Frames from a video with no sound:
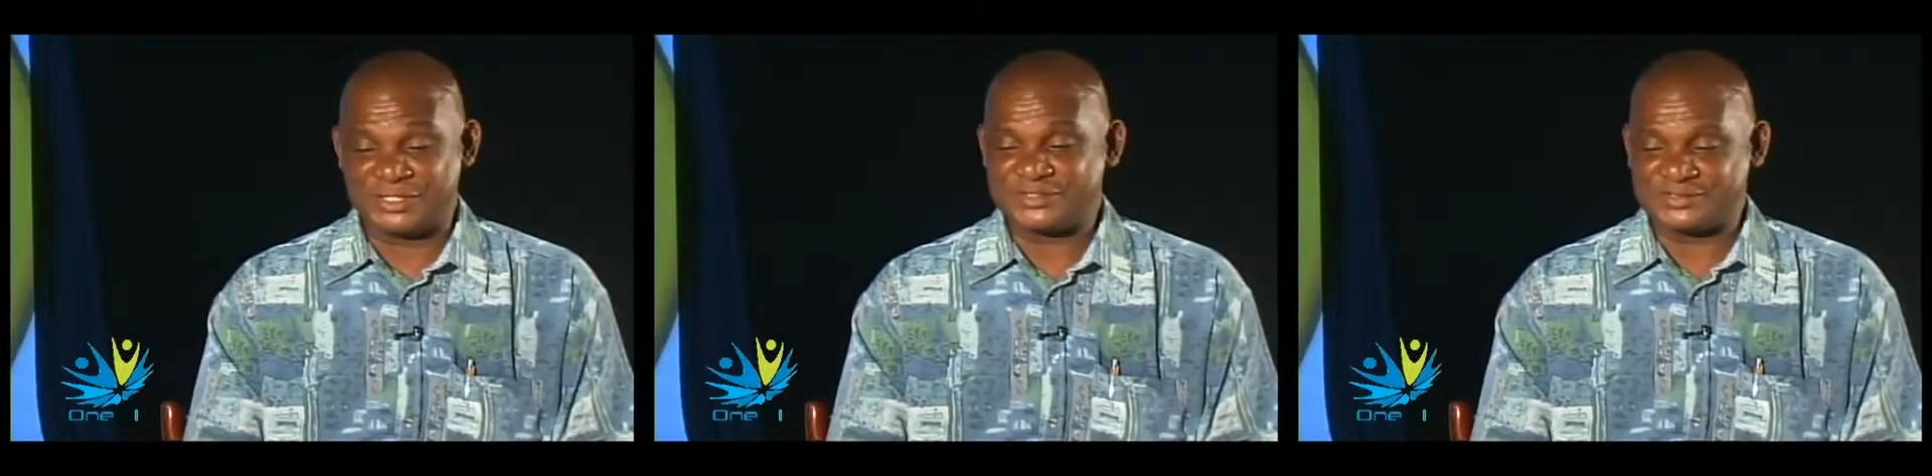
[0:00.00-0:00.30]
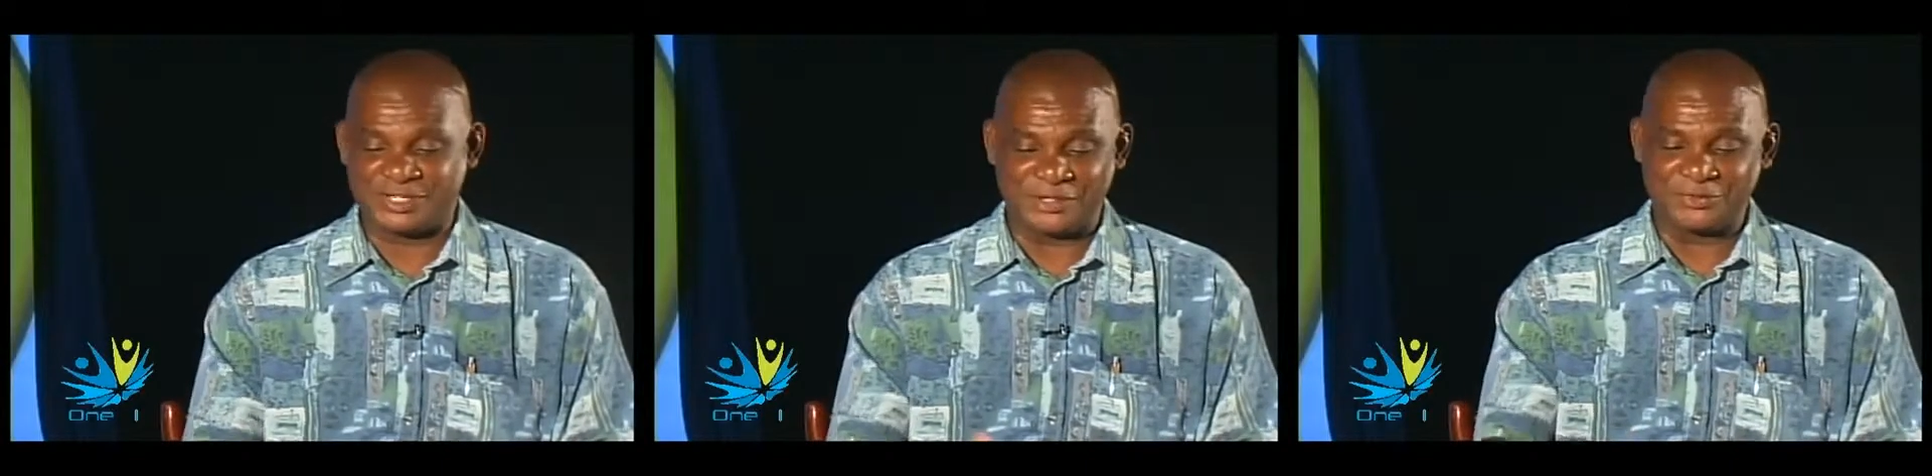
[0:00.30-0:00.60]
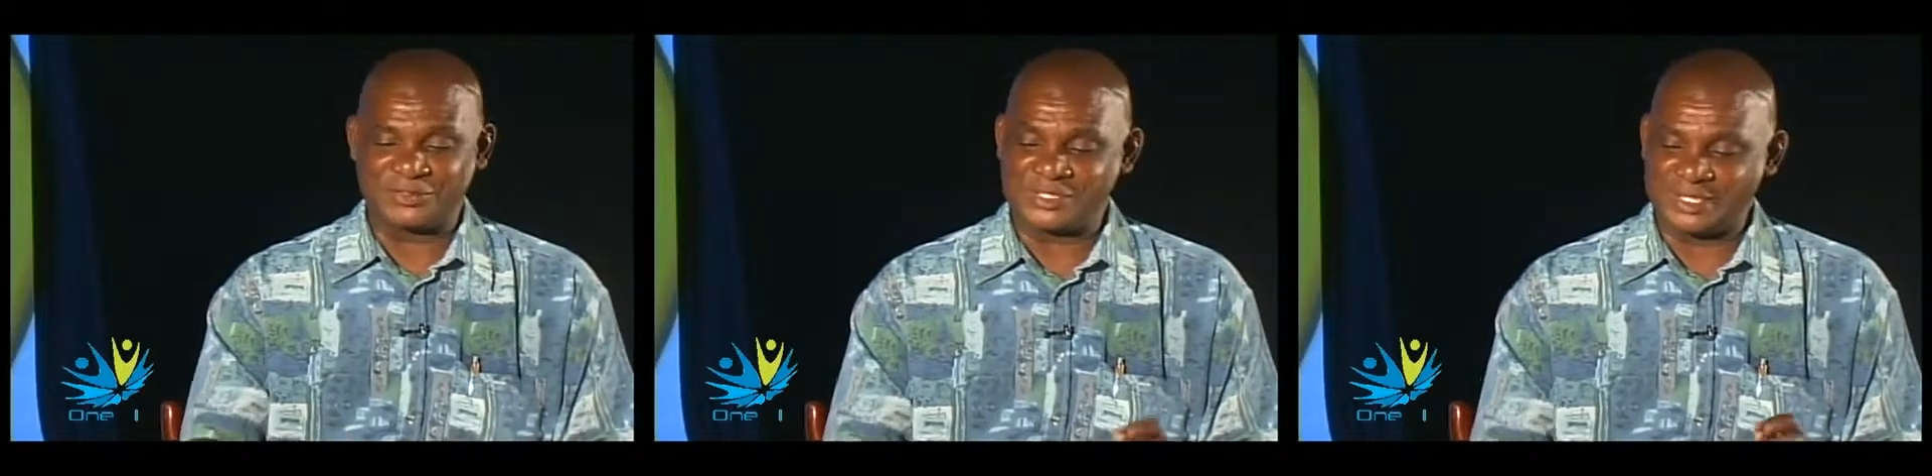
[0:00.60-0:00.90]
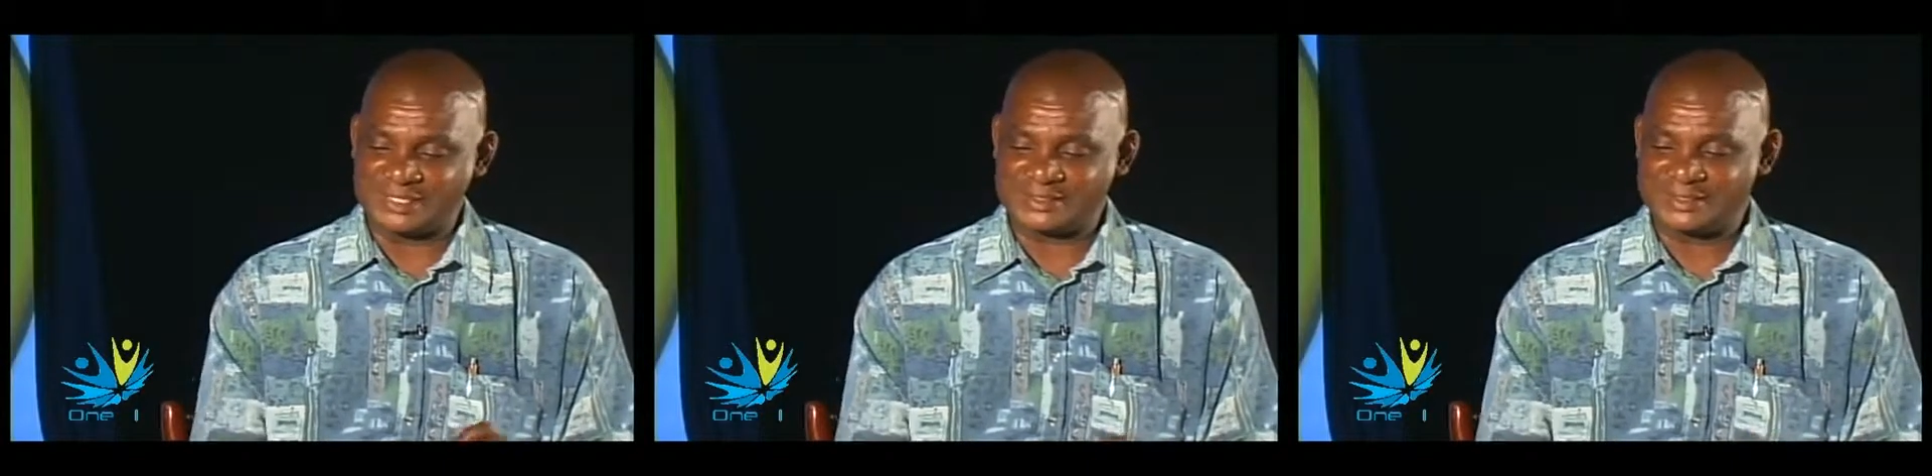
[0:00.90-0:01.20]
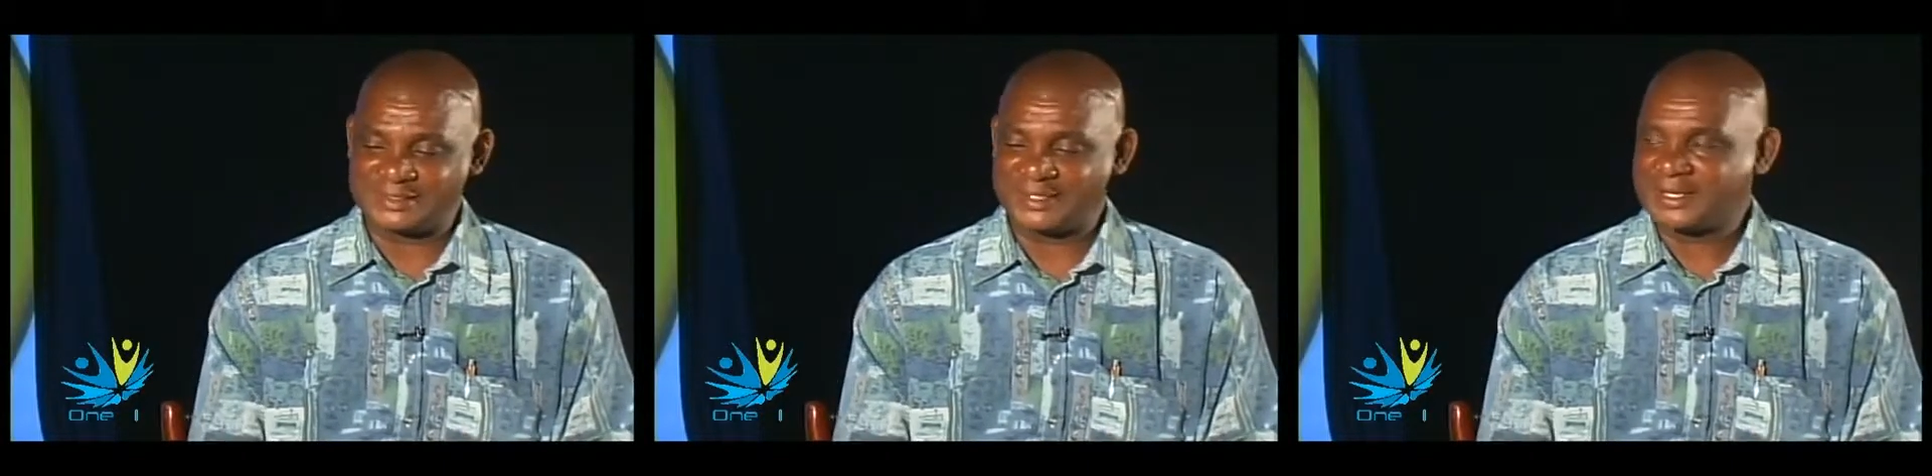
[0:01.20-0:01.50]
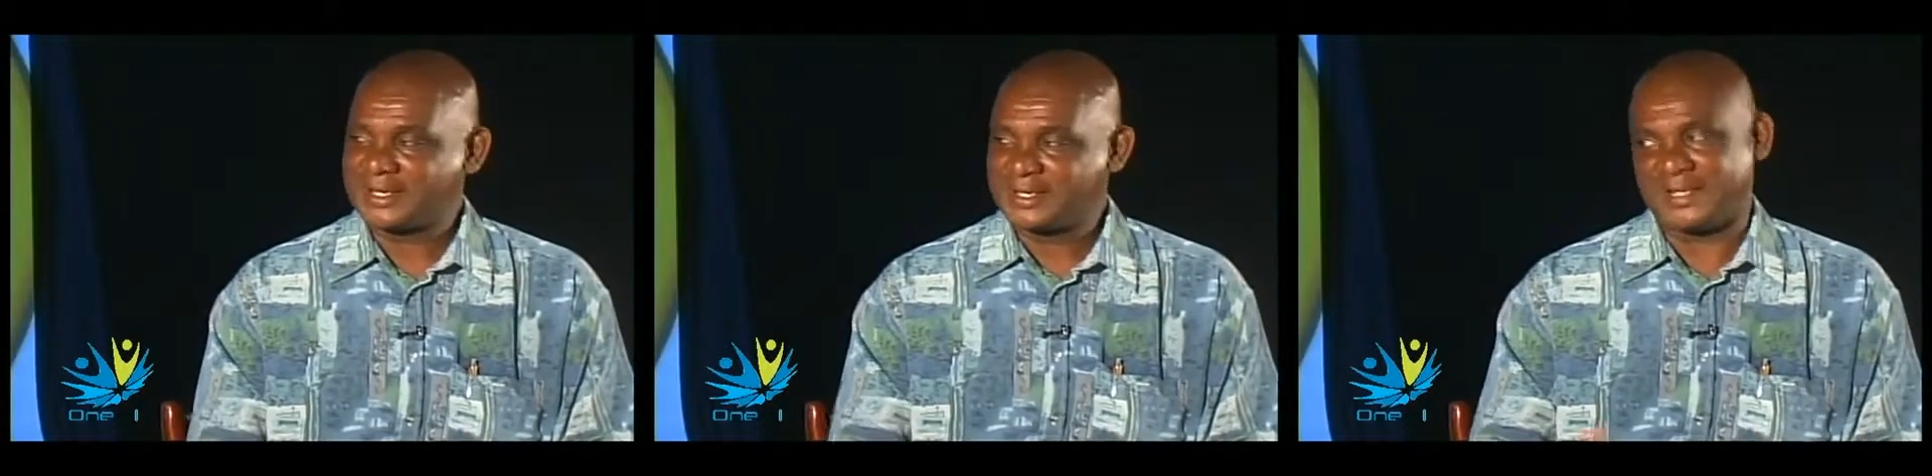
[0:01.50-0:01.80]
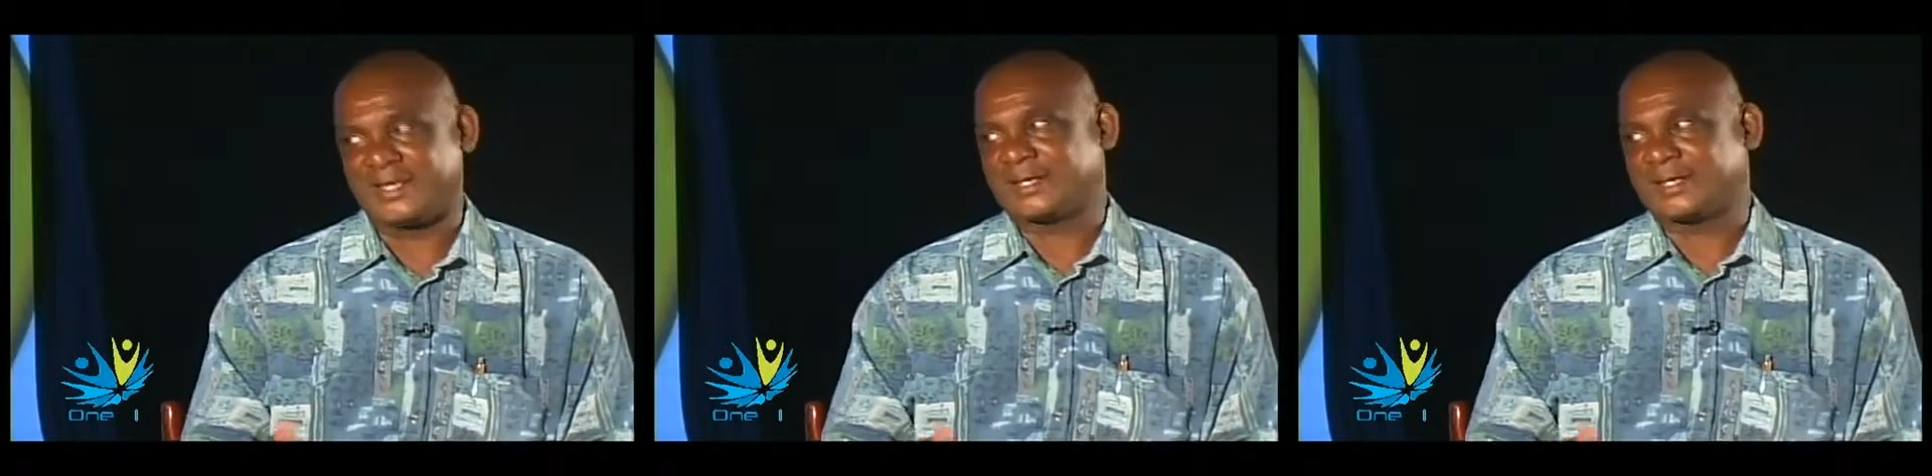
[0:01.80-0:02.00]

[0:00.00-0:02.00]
Vincent in those days, he